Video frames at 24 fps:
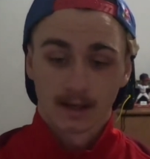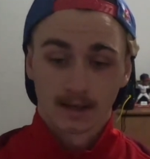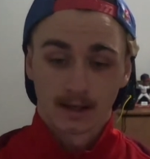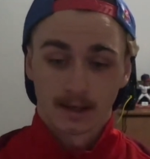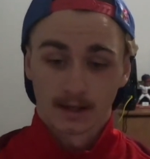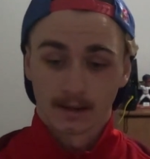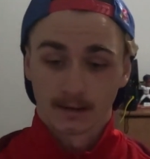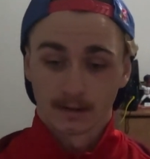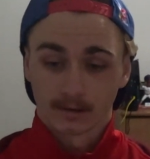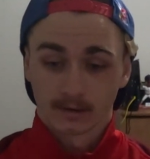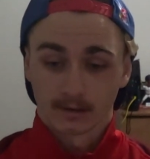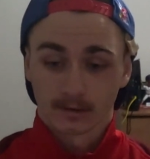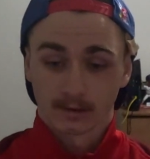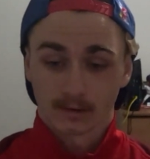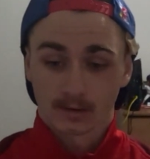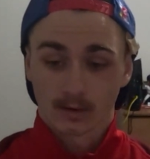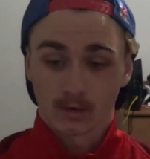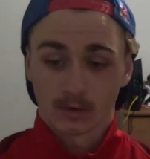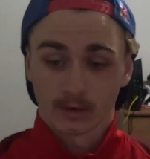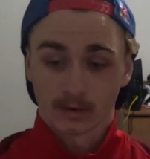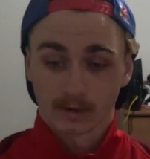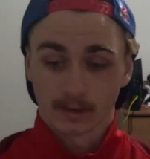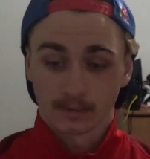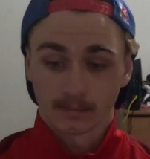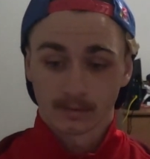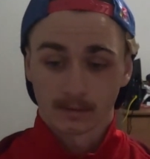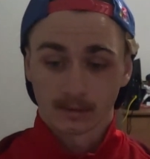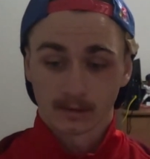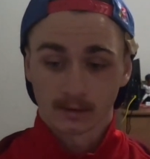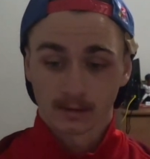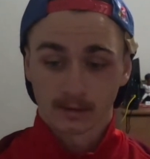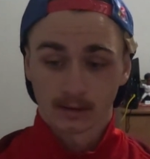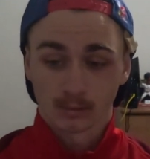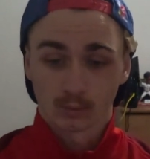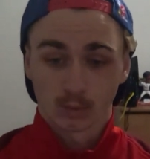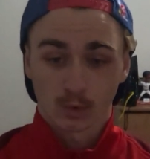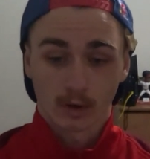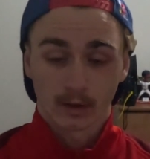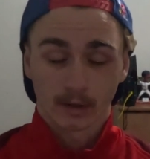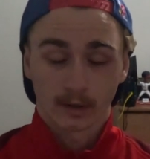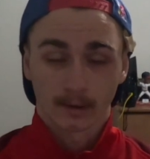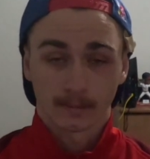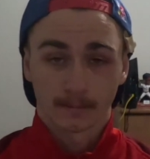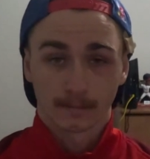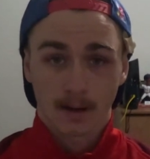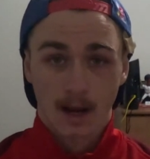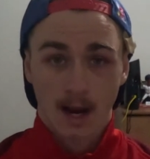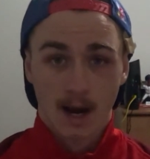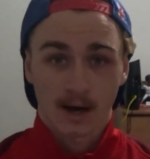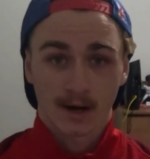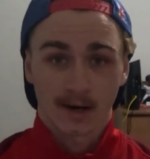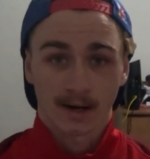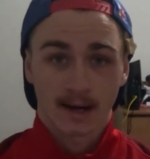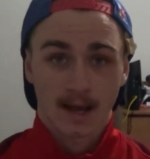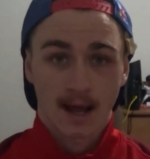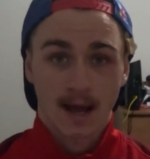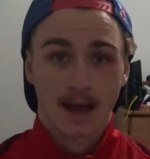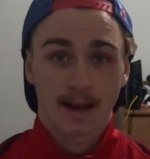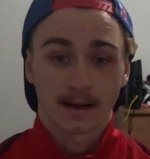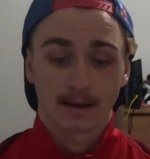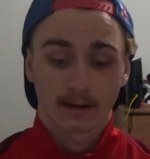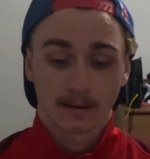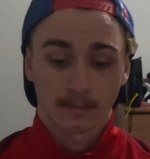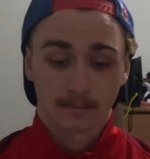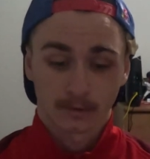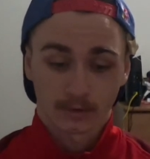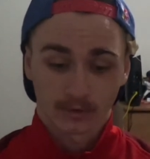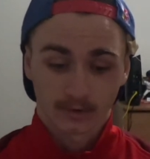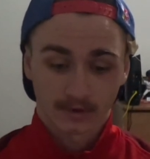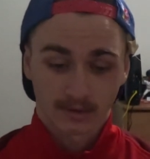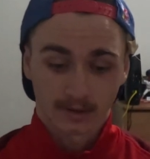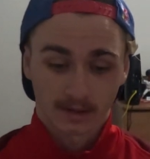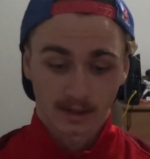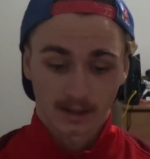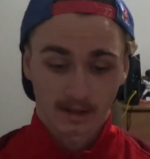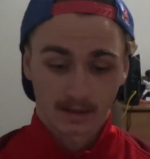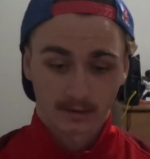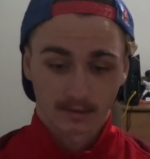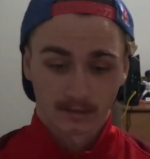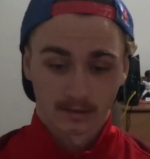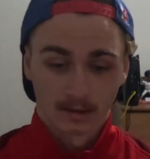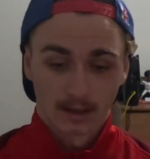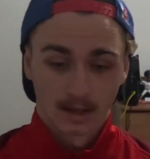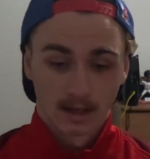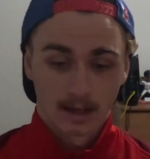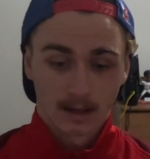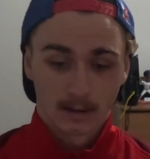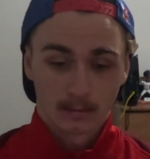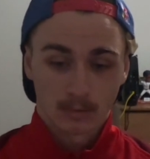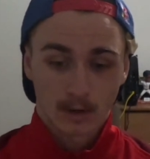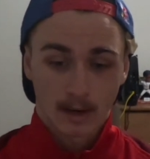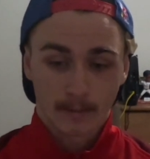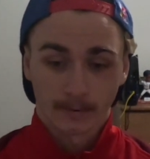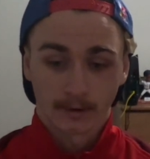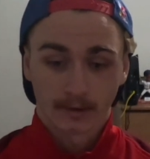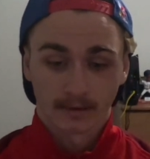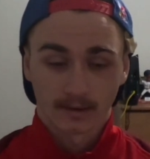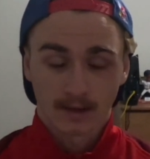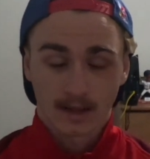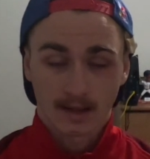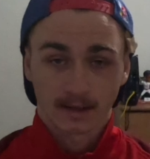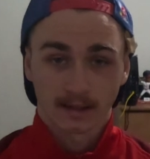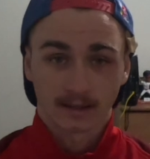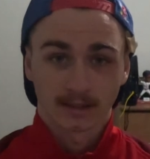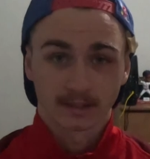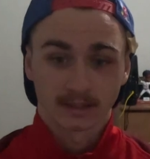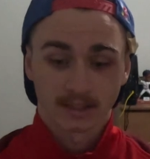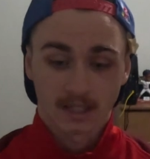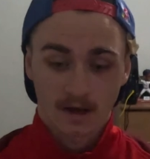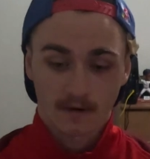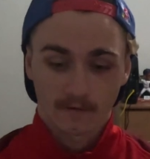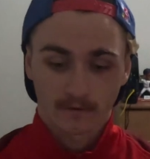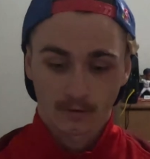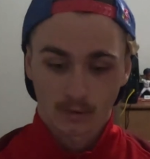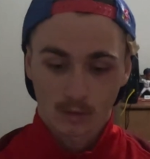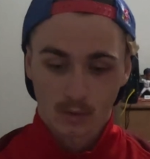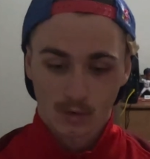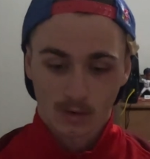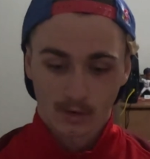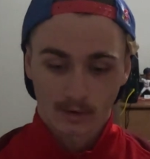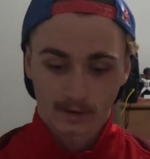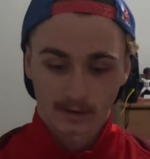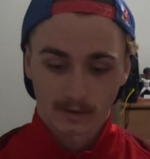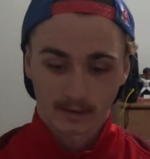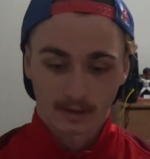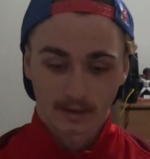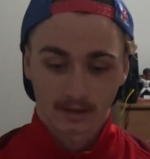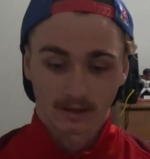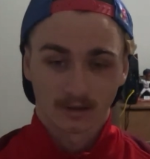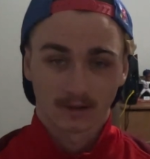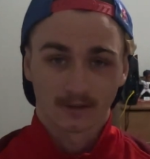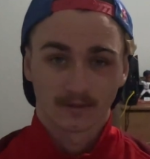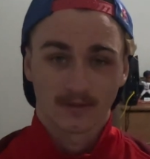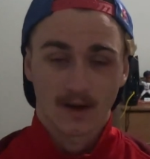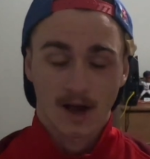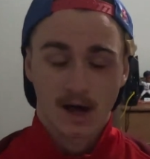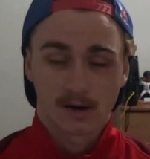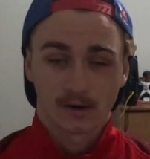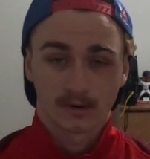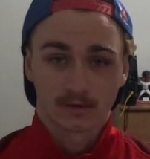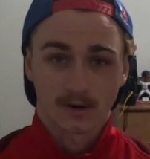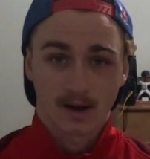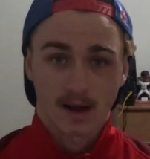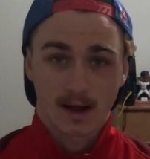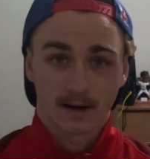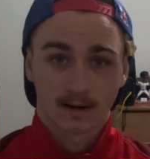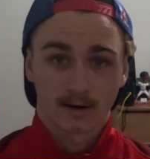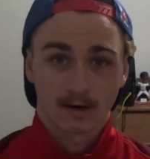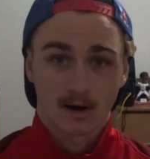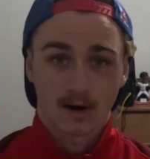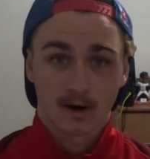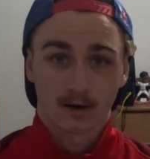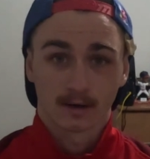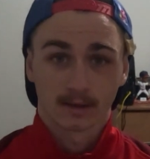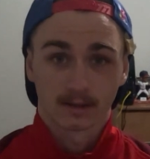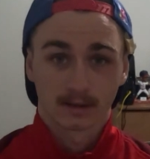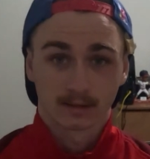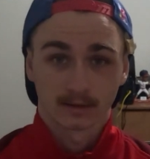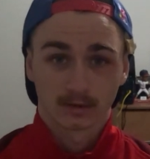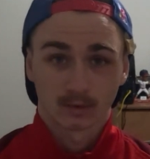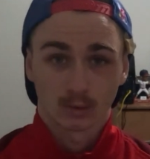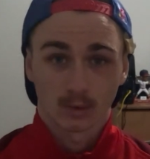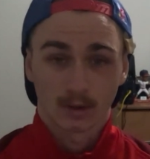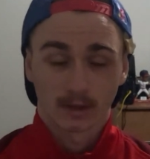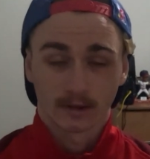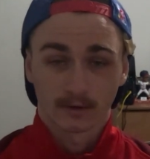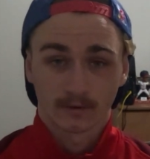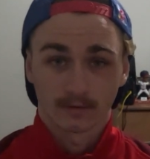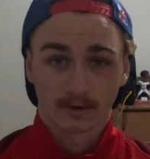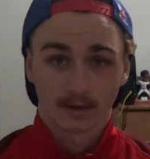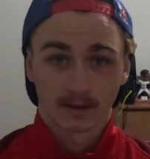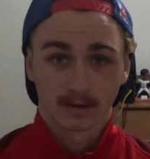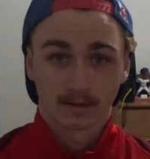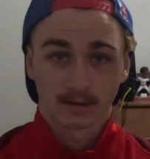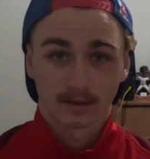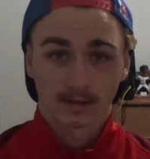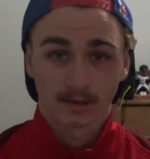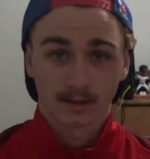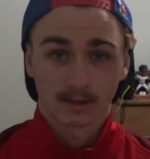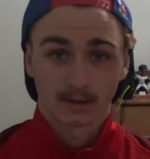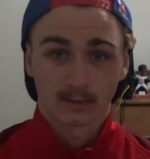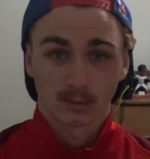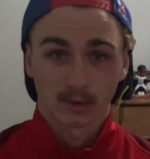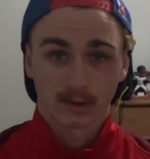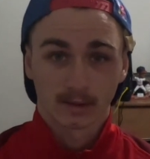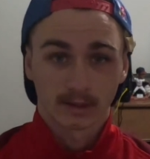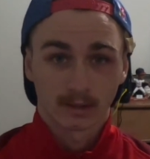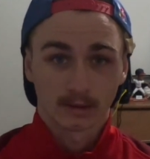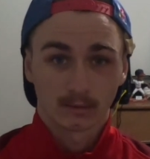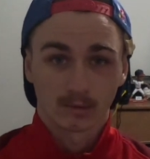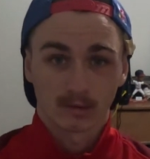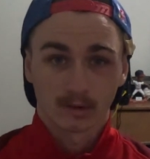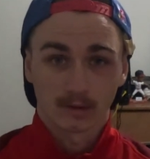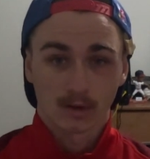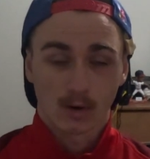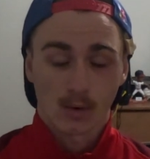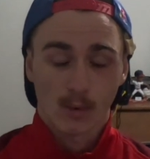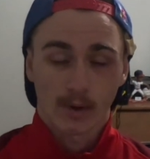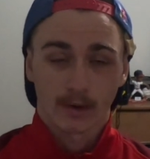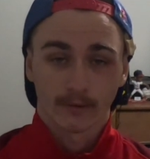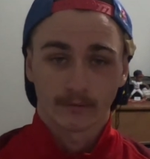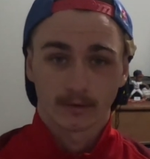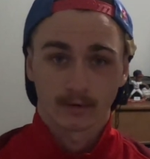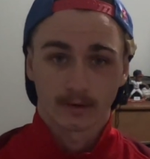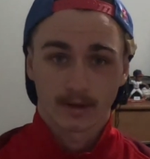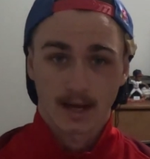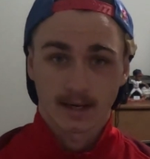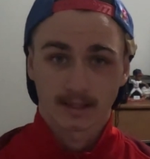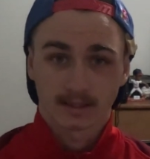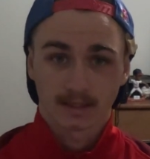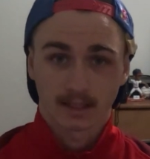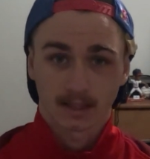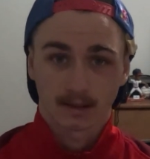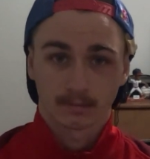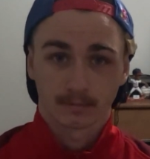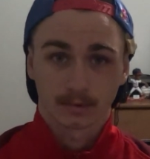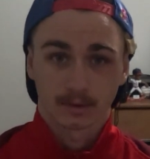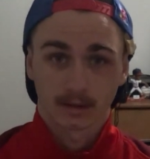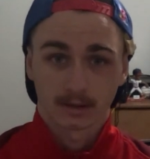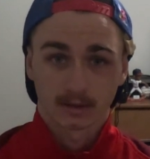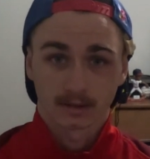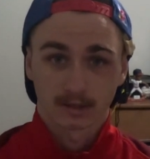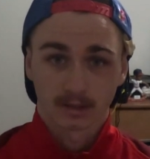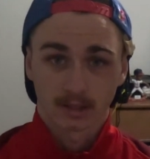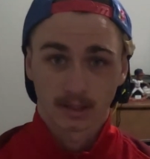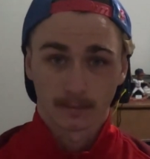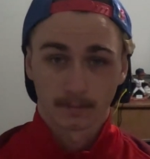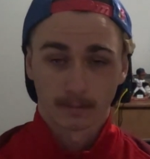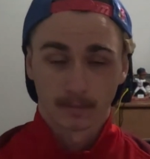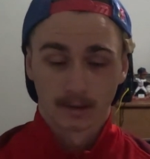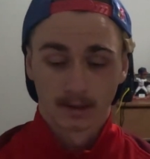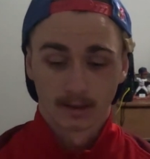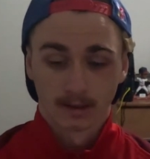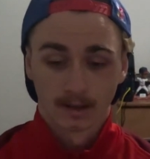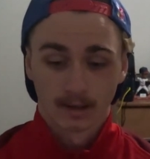And this is going to be William Byron at number 6, representing Jeff Gordon in his final ride car in 2015 when he was going for that championship.